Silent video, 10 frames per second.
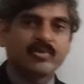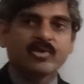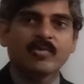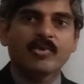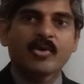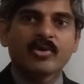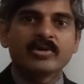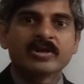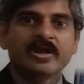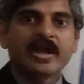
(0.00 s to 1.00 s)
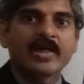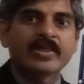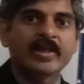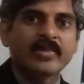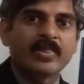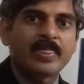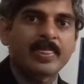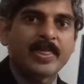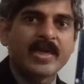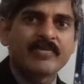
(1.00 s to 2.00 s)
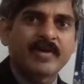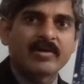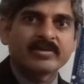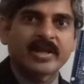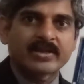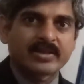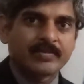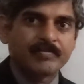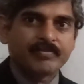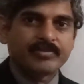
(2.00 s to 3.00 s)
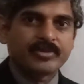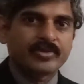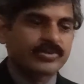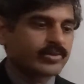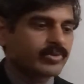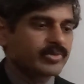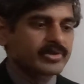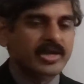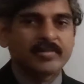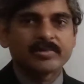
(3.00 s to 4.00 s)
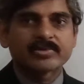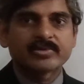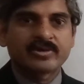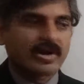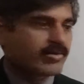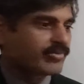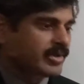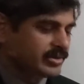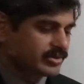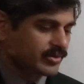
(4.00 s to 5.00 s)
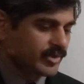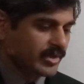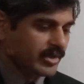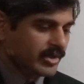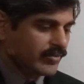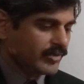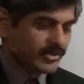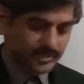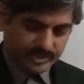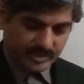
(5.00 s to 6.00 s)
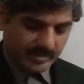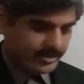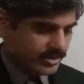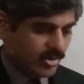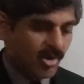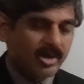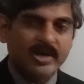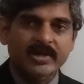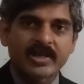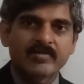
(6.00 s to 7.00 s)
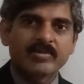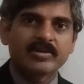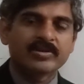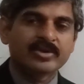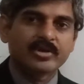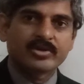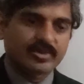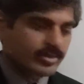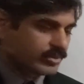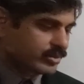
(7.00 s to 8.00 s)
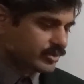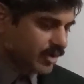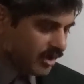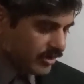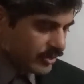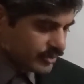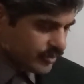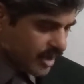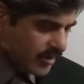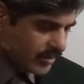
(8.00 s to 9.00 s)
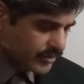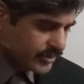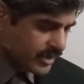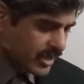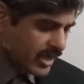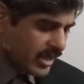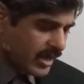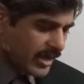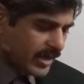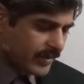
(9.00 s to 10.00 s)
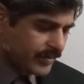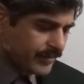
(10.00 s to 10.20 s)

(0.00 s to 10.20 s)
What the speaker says: Uno board, and then they found that those cables could not reach, so we used a much longer cable to solve those problems. Uh,